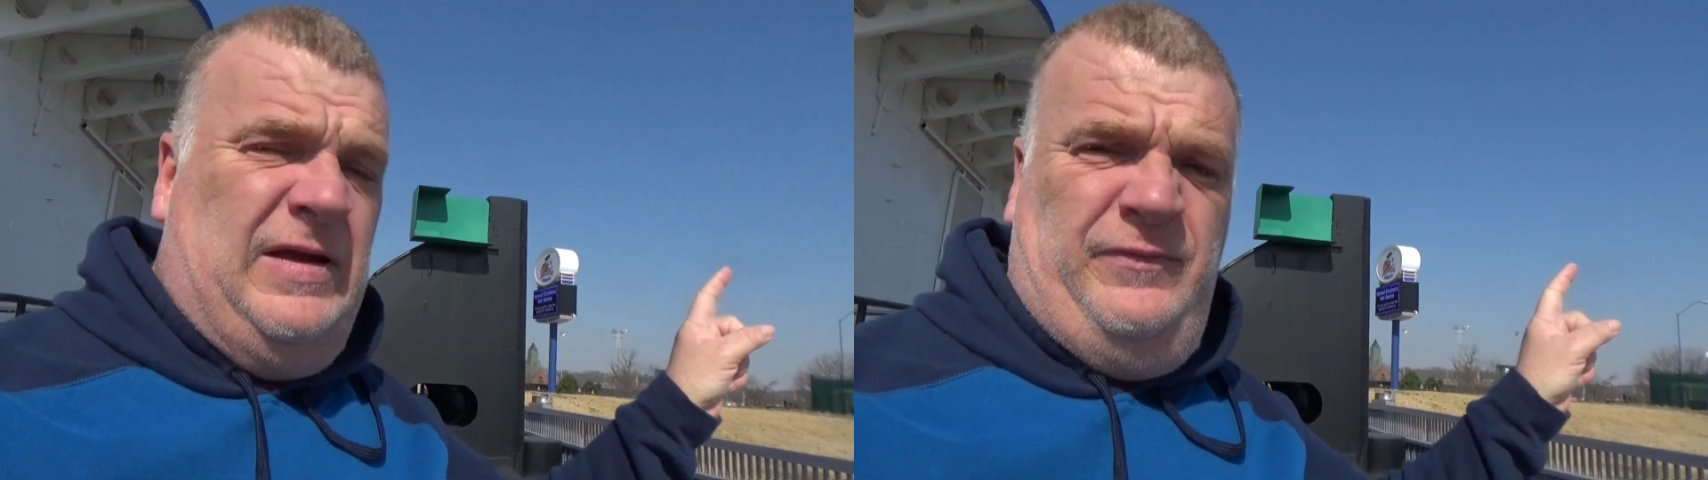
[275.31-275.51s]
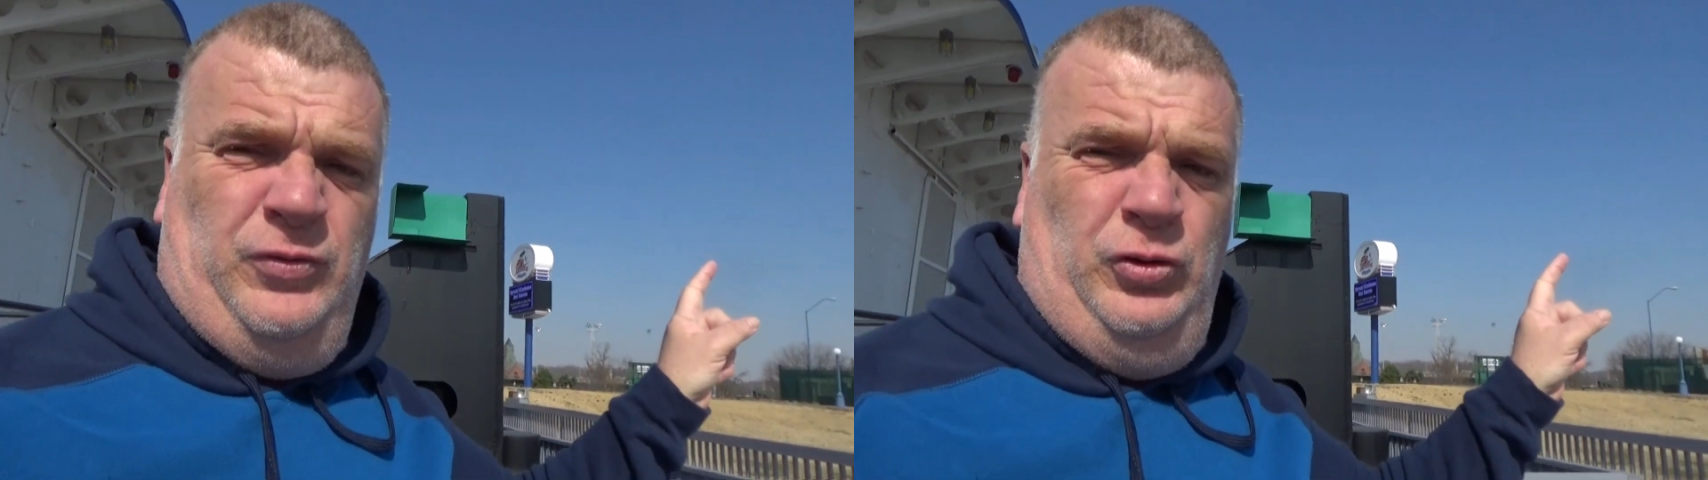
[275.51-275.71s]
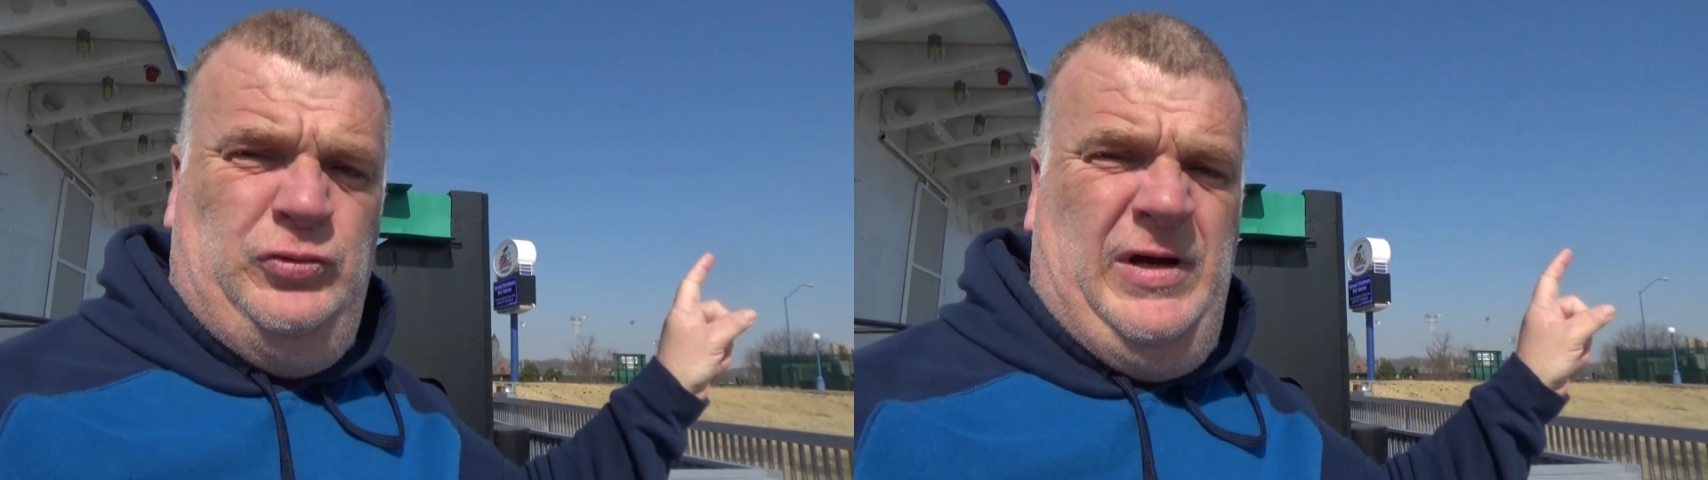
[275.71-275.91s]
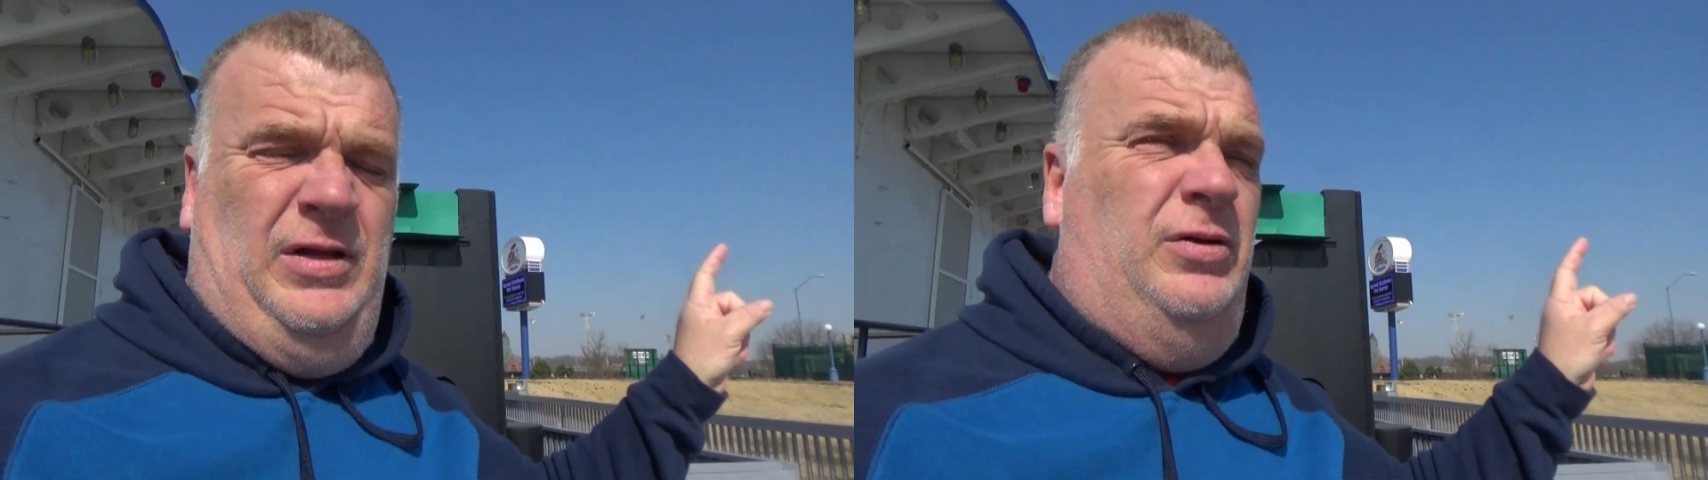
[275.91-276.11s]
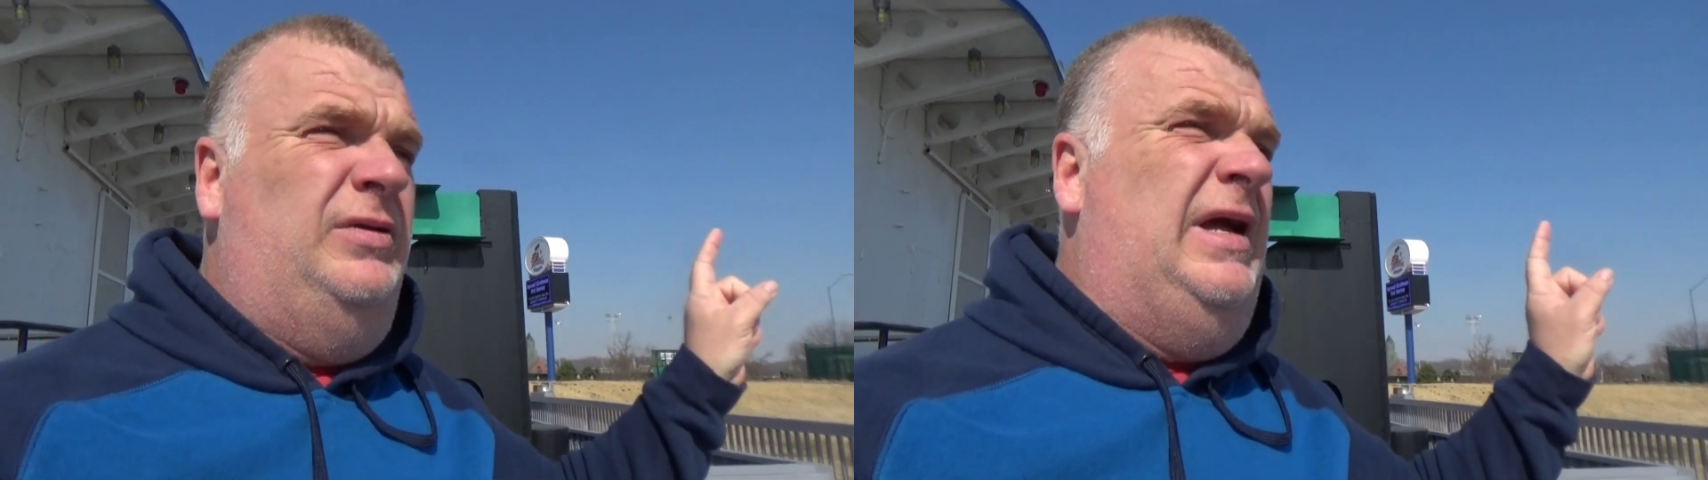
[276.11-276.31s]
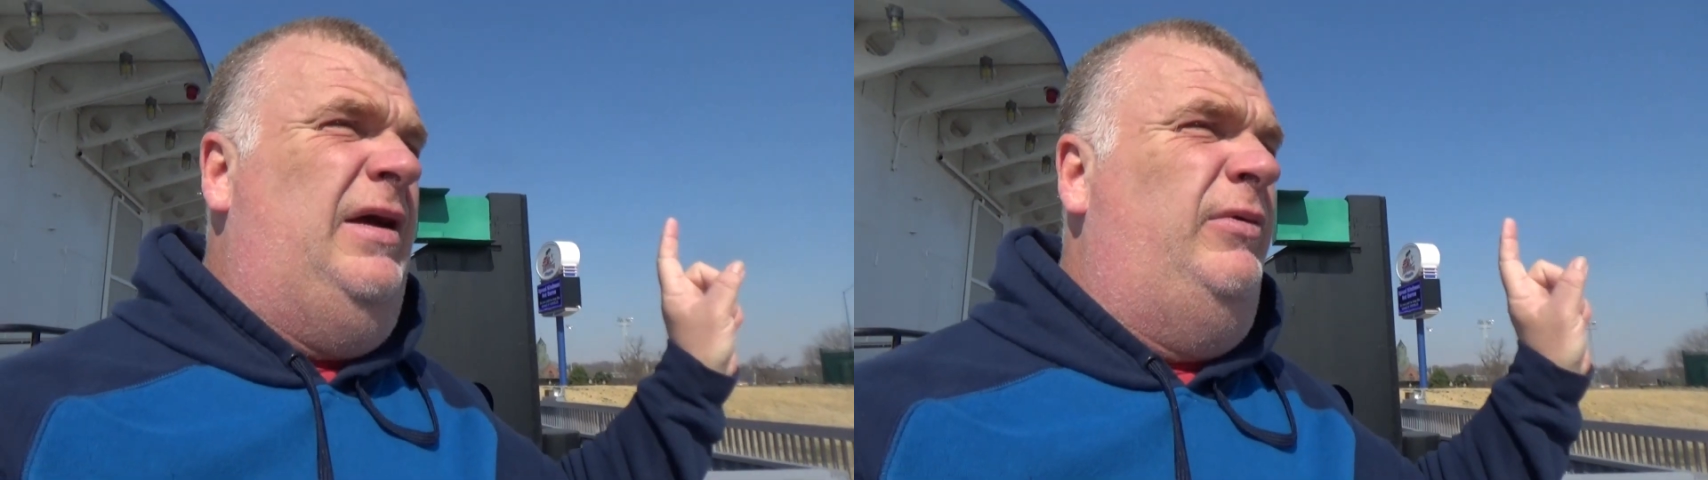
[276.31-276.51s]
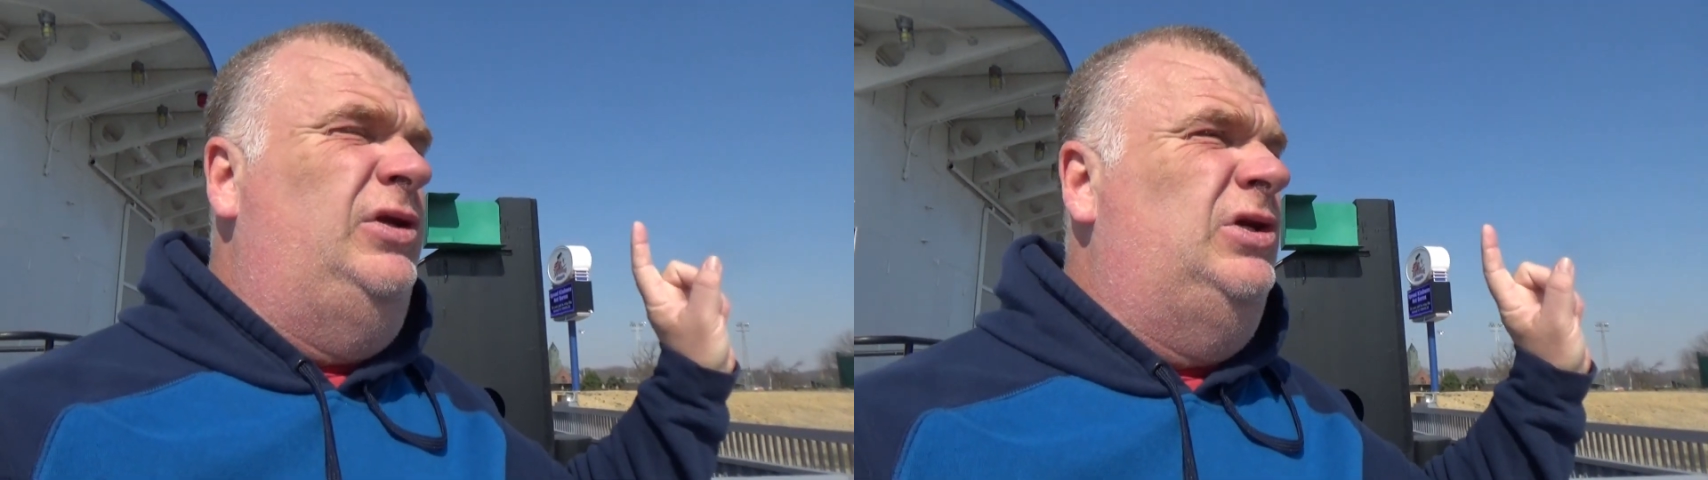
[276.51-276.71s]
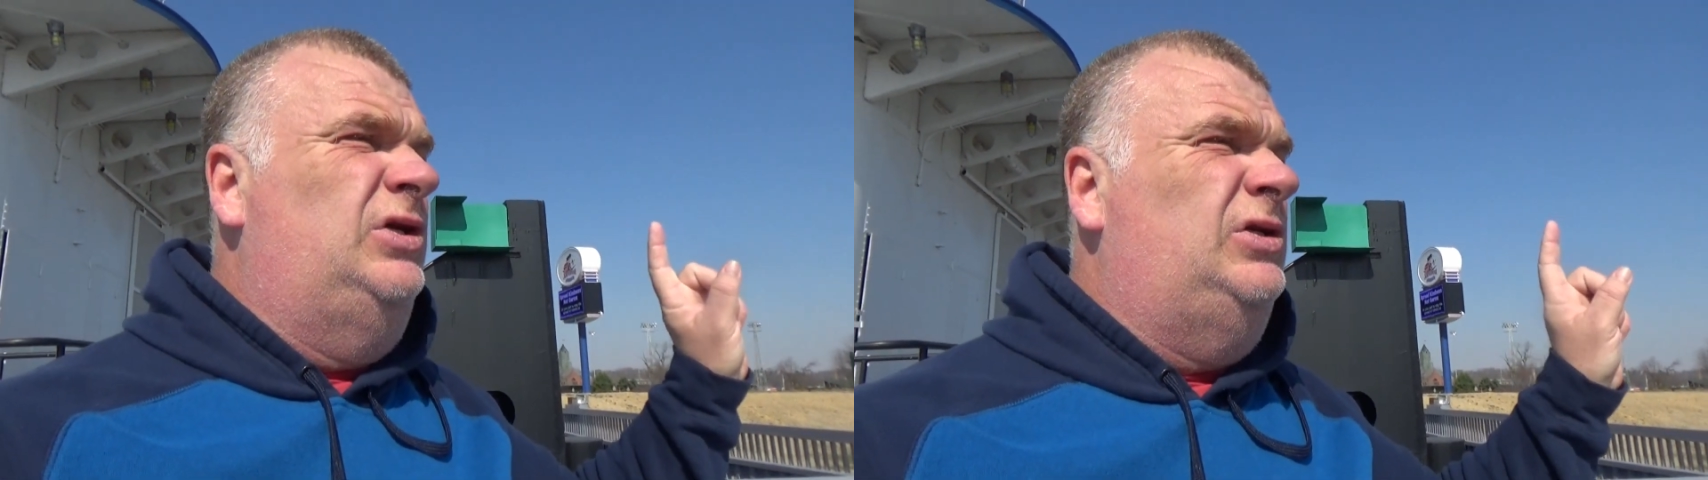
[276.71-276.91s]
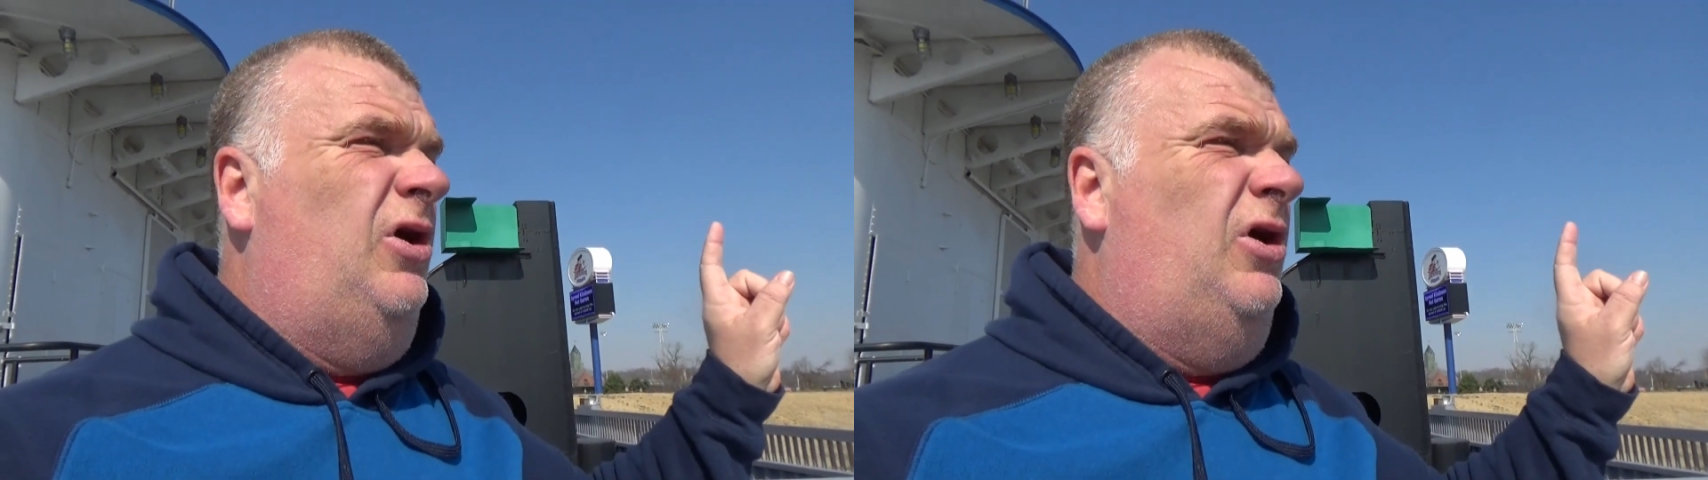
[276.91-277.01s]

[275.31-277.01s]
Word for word: that food trailer that we just